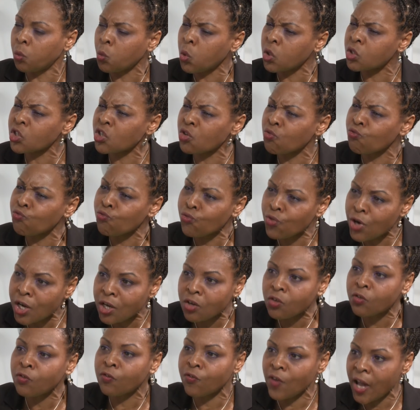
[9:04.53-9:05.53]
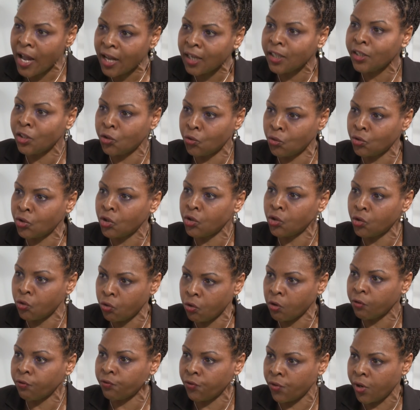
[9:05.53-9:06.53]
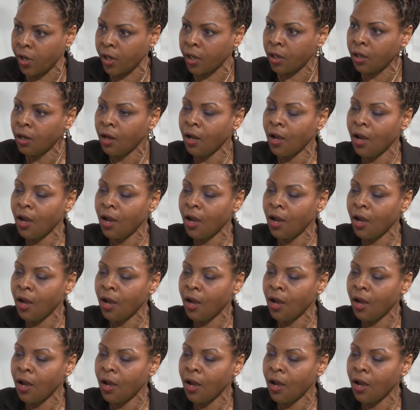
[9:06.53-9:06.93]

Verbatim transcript: what's the real value that you're offering,